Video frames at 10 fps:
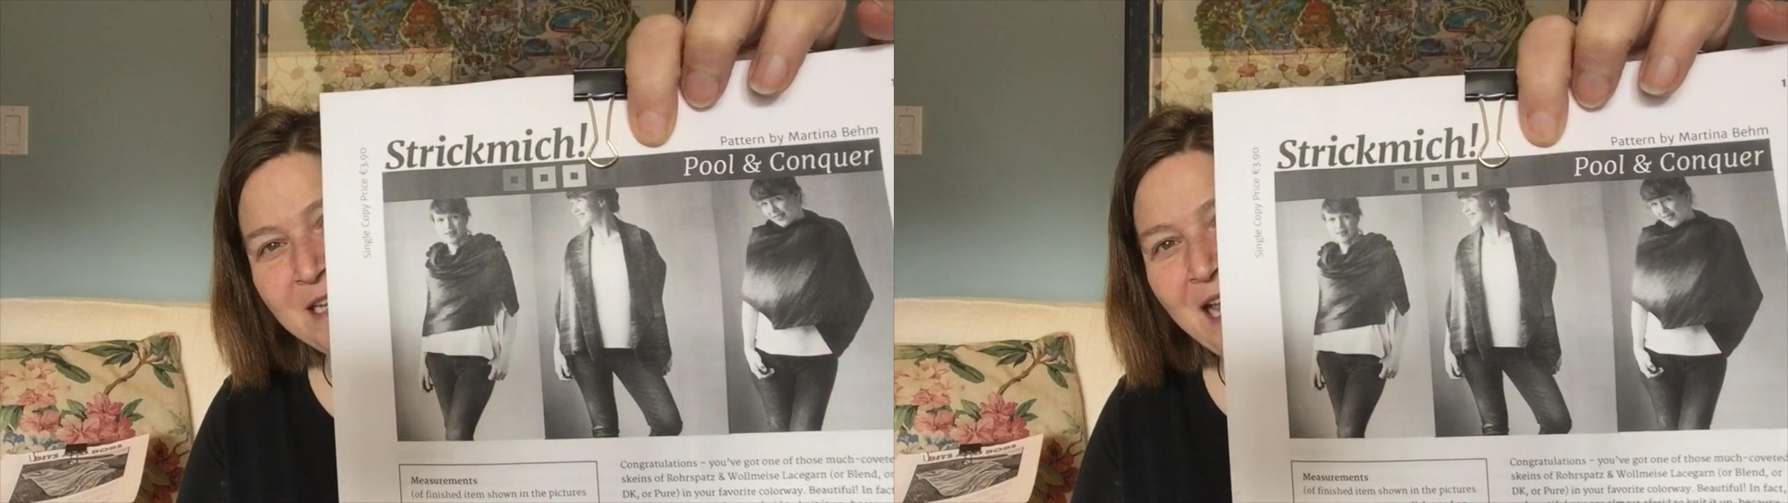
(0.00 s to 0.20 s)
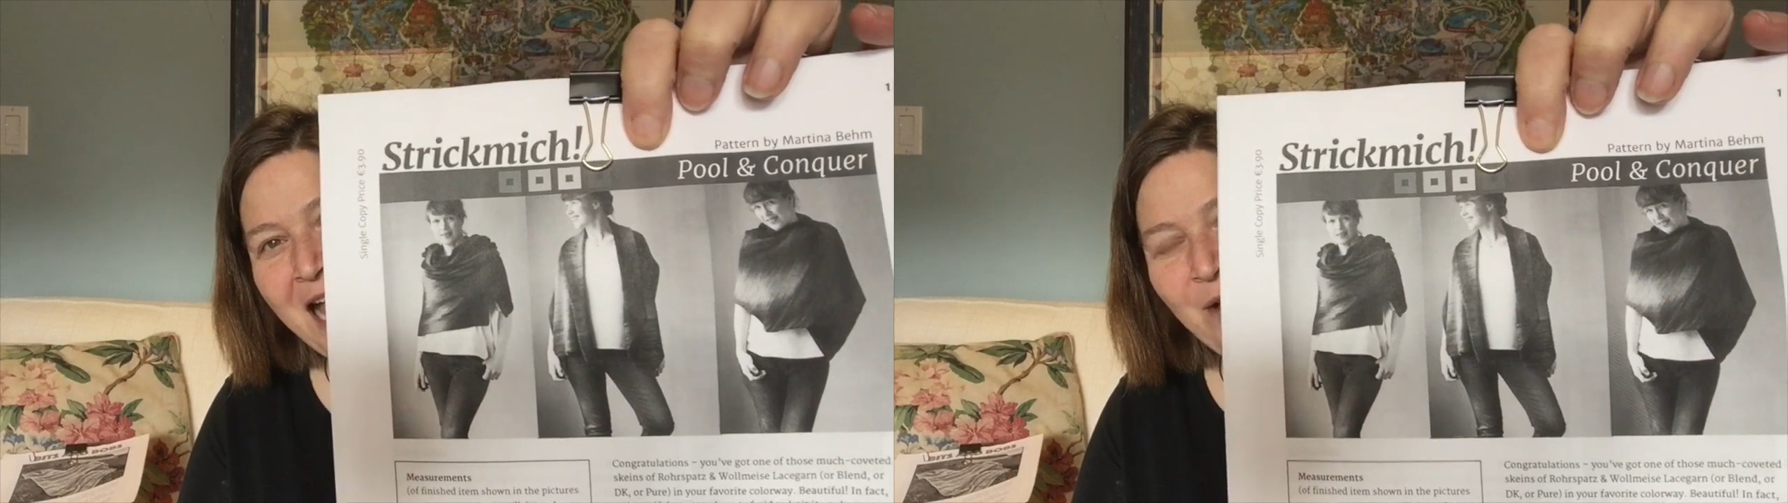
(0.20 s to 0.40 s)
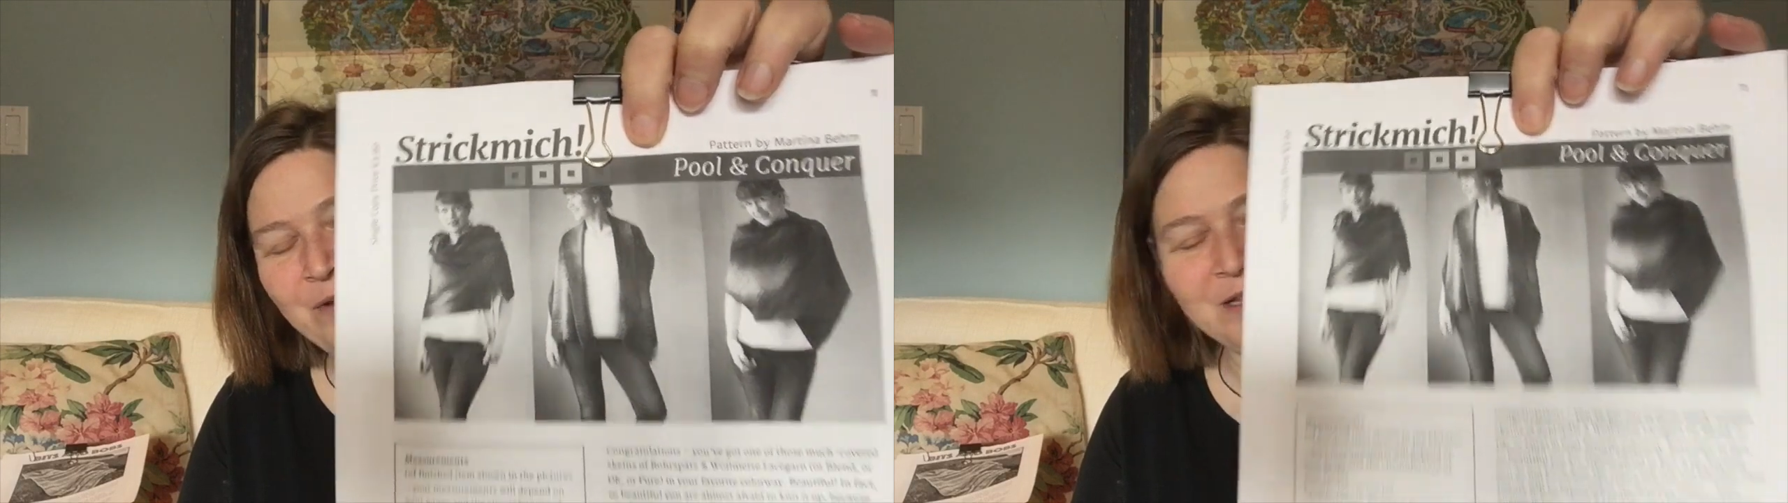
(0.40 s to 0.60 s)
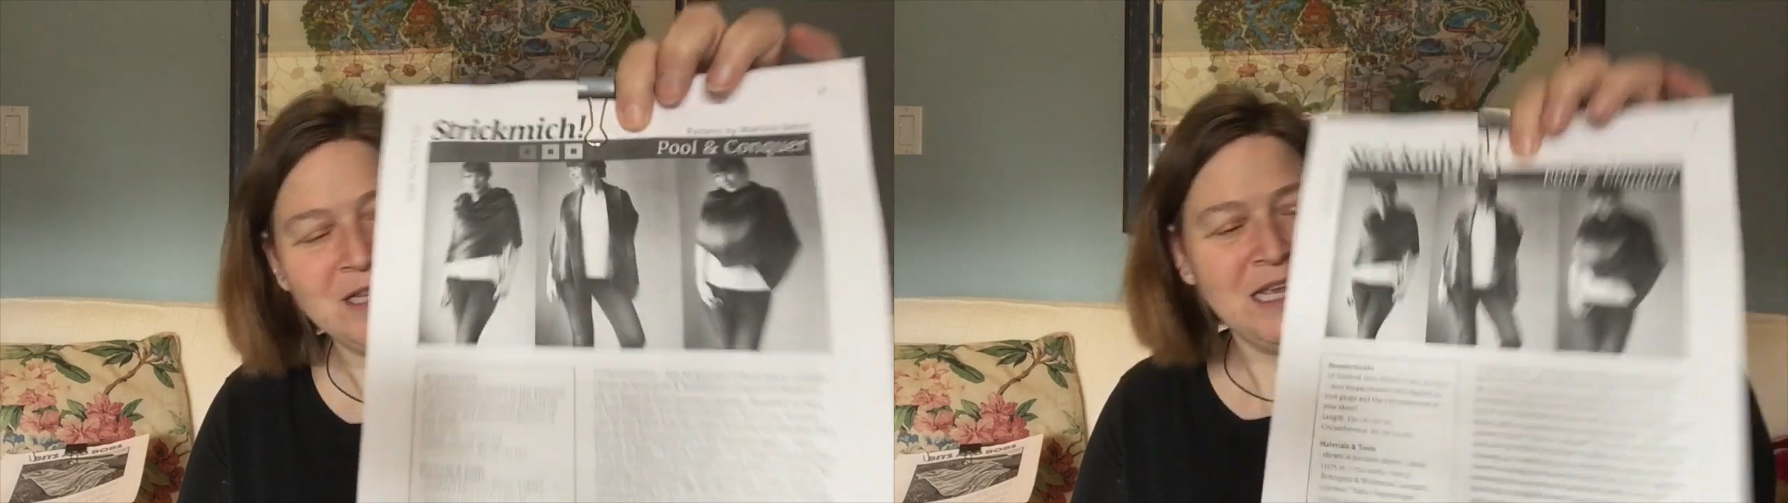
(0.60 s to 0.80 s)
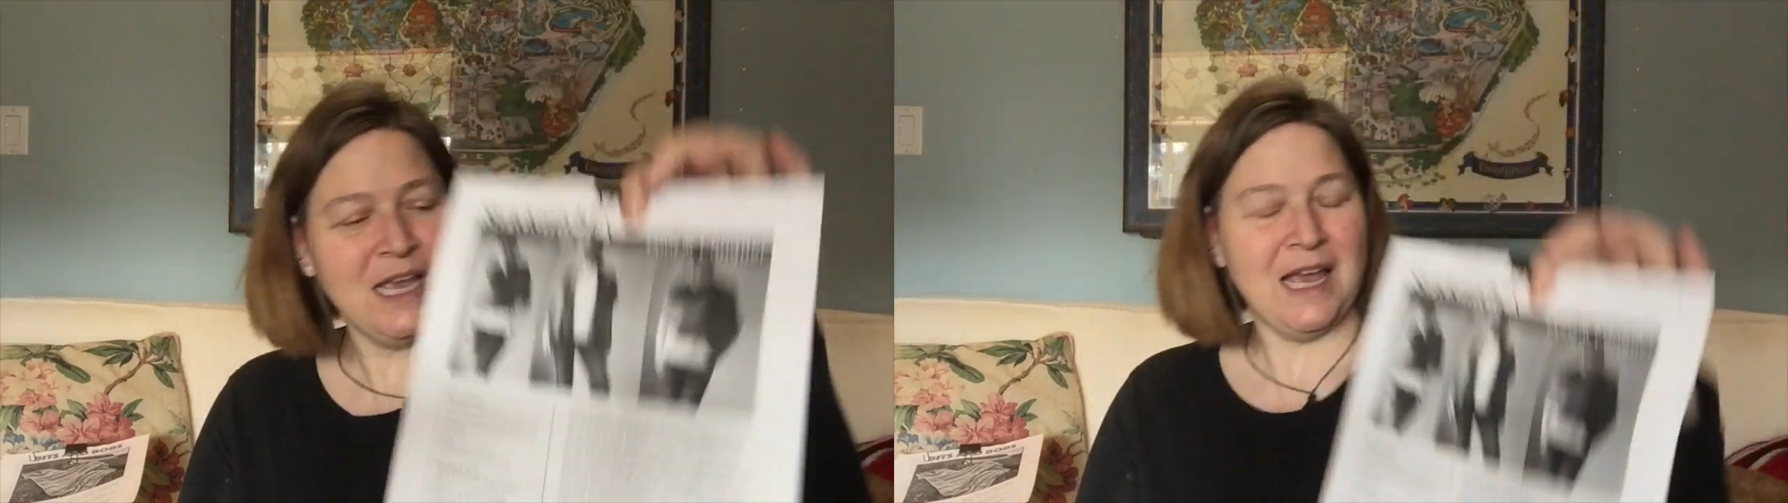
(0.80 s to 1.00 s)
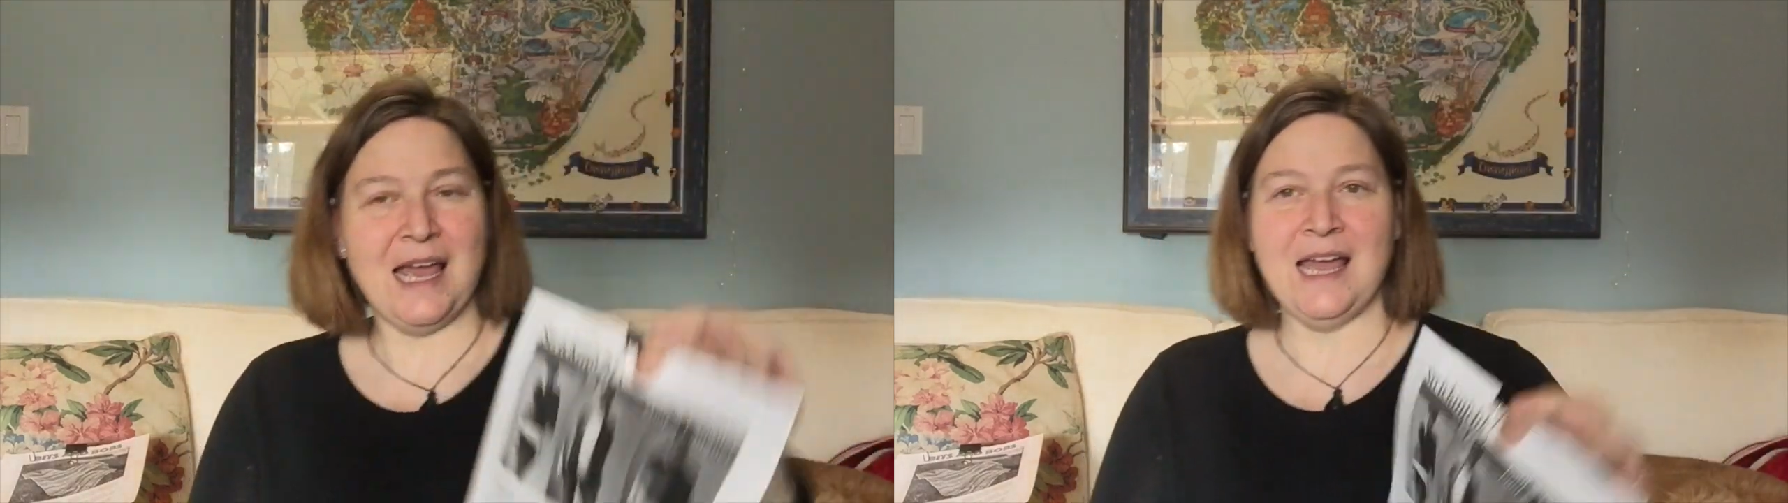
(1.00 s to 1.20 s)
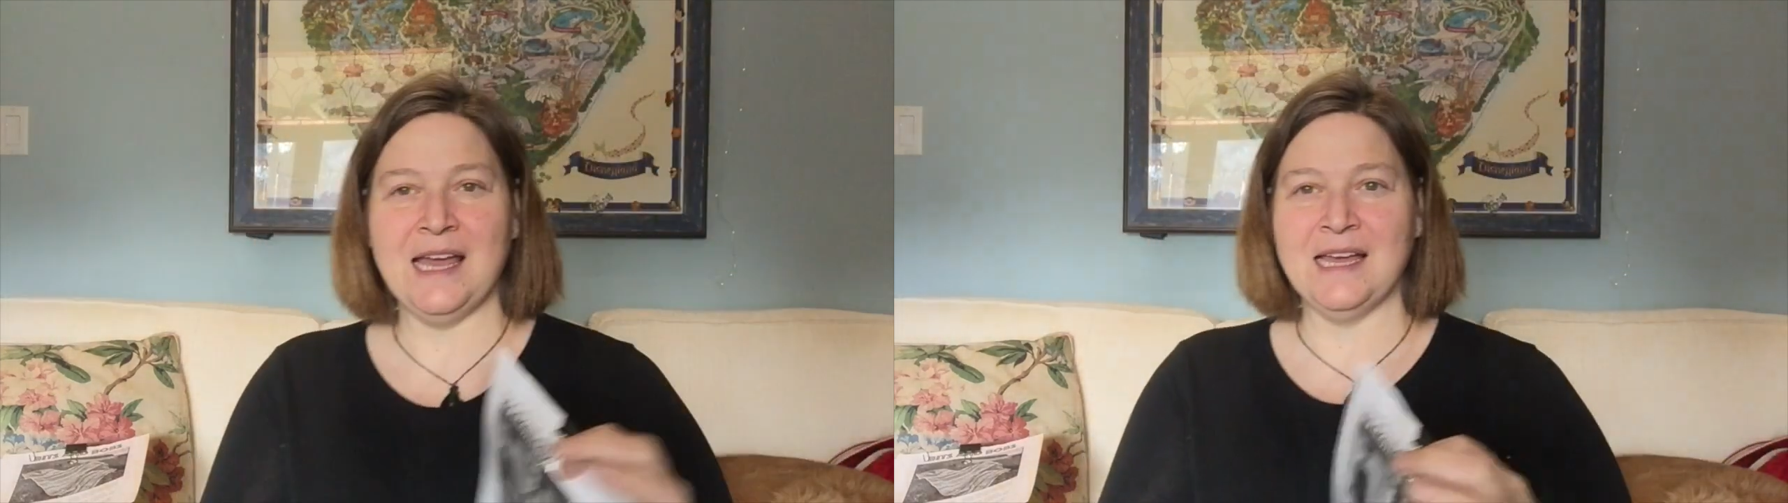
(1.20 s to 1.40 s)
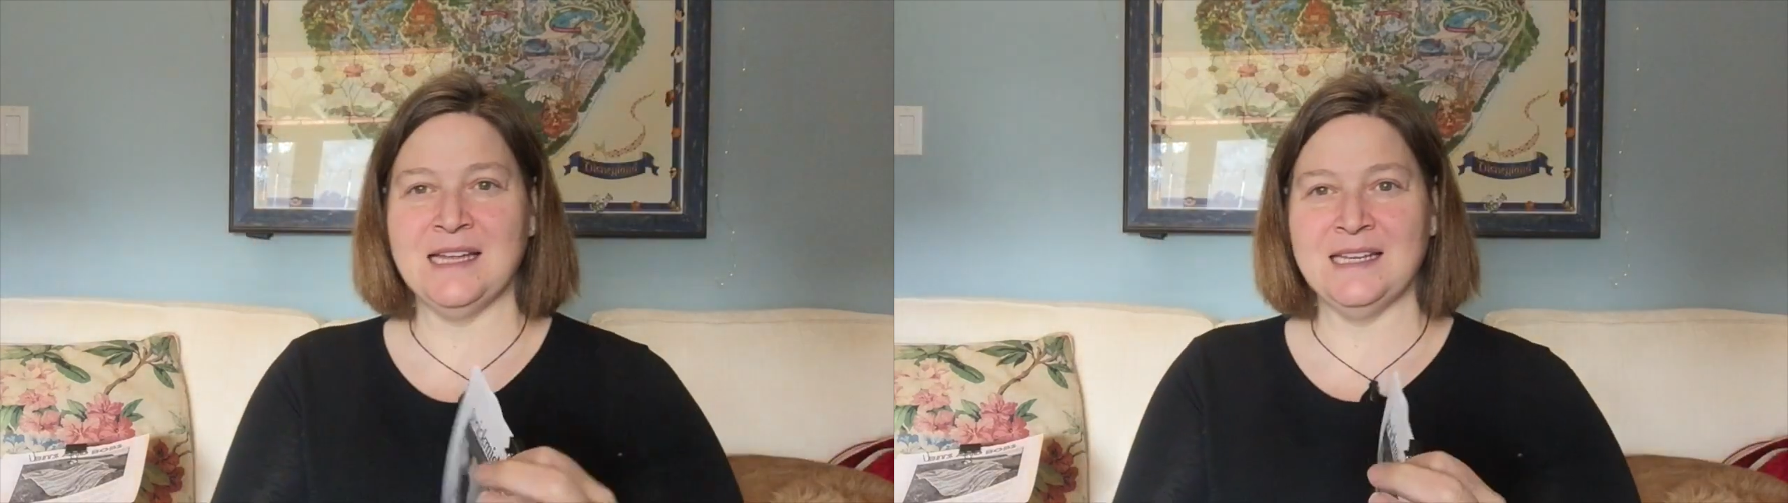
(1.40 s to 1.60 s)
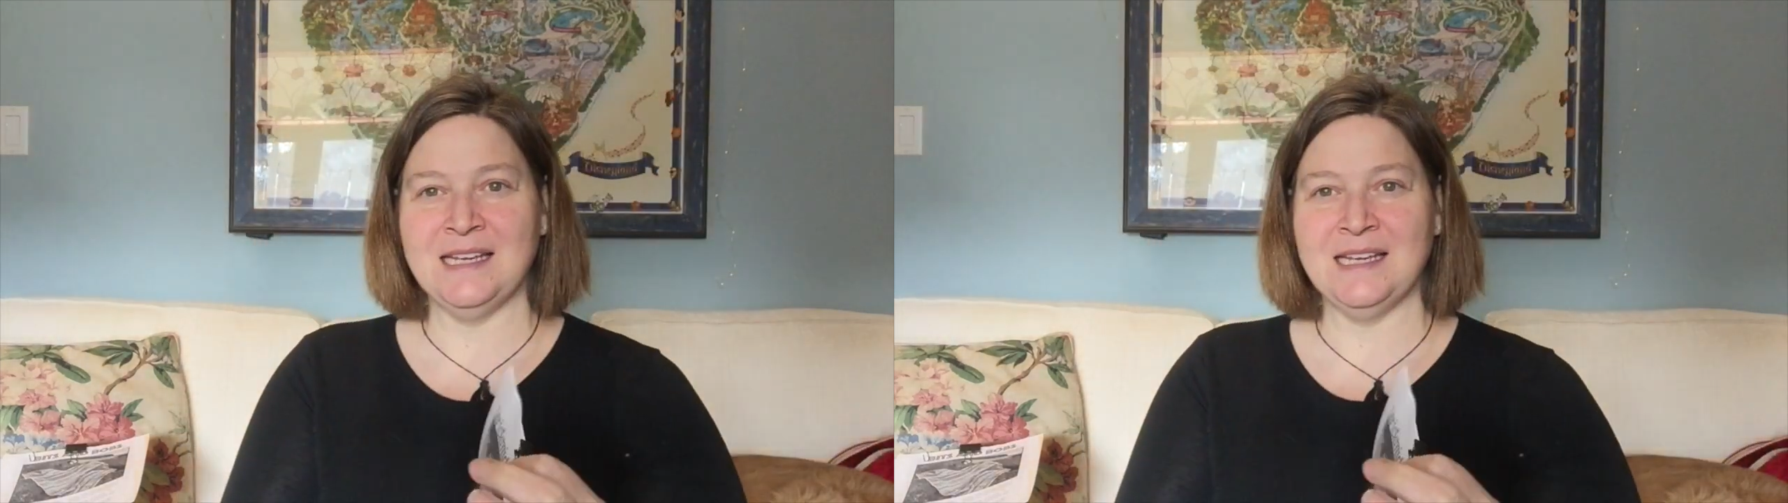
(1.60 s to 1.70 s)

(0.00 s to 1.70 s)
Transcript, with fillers: cowl and